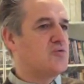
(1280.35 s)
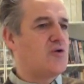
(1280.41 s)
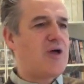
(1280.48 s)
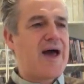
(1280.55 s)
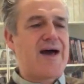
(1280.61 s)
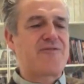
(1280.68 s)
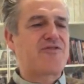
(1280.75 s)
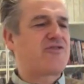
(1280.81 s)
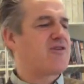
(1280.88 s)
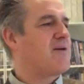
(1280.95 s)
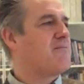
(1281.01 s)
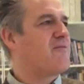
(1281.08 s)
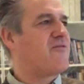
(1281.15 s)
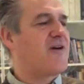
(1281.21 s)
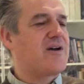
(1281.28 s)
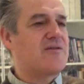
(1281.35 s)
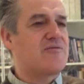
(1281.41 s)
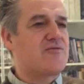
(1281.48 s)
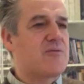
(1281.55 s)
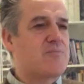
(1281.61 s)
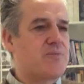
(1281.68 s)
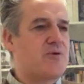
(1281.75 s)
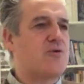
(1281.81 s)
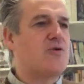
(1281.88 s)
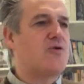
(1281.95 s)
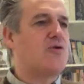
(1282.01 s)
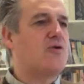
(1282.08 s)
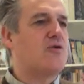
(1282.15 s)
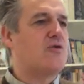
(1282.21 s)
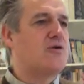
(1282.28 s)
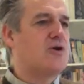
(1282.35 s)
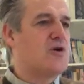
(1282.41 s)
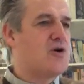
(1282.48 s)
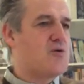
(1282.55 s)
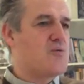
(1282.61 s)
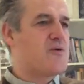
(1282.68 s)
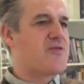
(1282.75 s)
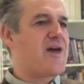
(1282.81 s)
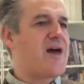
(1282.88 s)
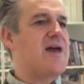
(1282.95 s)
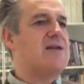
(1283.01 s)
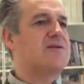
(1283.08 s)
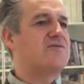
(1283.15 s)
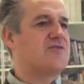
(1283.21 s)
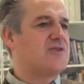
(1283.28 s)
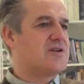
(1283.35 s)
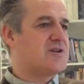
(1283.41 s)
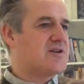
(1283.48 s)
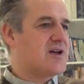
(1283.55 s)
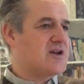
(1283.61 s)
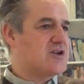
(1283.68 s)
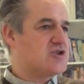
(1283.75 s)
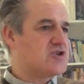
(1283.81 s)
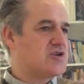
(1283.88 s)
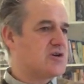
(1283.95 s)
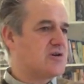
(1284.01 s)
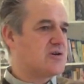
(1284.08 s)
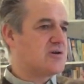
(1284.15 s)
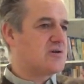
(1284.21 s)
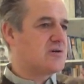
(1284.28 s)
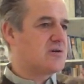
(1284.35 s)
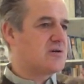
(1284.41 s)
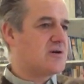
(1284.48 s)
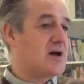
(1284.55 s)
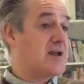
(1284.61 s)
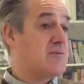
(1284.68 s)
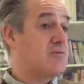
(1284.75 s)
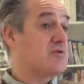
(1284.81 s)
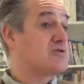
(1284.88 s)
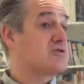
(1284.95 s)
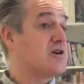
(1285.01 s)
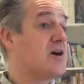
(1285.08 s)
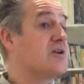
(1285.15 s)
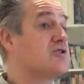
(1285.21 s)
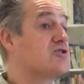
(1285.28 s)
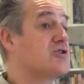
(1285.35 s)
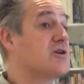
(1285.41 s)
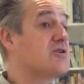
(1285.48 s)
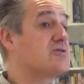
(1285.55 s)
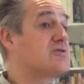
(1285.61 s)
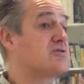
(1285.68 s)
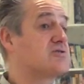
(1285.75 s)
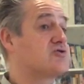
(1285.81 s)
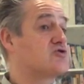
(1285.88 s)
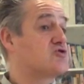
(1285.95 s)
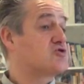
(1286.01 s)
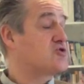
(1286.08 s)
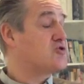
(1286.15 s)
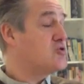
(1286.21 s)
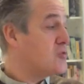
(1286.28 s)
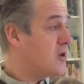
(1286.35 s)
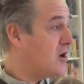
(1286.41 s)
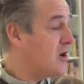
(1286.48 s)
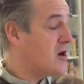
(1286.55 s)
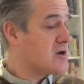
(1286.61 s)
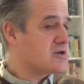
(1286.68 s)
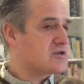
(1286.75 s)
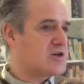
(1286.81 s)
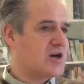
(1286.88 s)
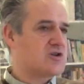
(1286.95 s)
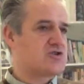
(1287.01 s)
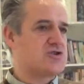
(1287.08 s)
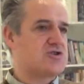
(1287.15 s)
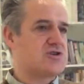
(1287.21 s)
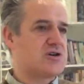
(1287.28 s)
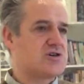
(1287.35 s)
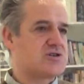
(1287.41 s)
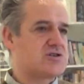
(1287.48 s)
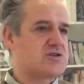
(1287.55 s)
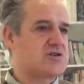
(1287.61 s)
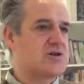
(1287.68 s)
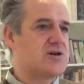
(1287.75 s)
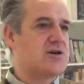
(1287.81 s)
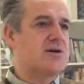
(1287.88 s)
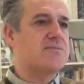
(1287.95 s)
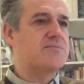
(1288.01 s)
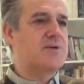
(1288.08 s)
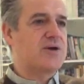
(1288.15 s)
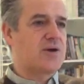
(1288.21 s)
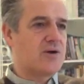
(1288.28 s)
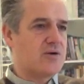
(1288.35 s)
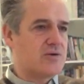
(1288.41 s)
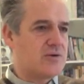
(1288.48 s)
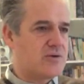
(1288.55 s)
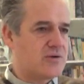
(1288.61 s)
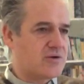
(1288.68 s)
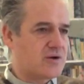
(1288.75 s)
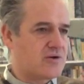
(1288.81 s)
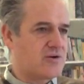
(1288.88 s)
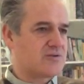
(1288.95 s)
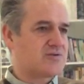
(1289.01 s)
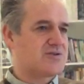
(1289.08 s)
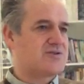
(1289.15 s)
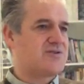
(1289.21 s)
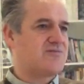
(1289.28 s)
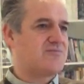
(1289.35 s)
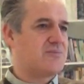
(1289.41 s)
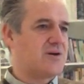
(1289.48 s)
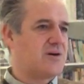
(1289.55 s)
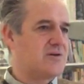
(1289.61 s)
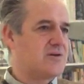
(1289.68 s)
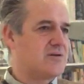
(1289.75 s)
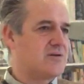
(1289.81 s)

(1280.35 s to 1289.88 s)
will have some kind of rapport with that infinite nature and it will touch us. True art touches us beyond the cognitive mind.